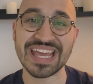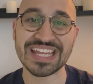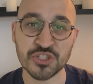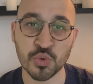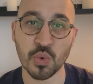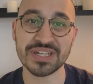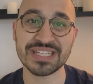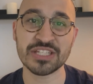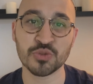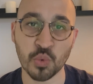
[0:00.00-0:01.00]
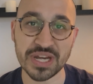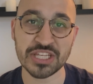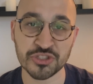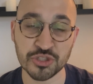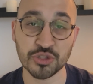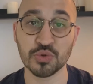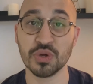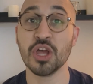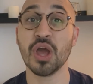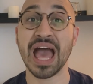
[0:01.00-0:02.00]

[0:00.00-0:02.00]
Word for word: in 2022?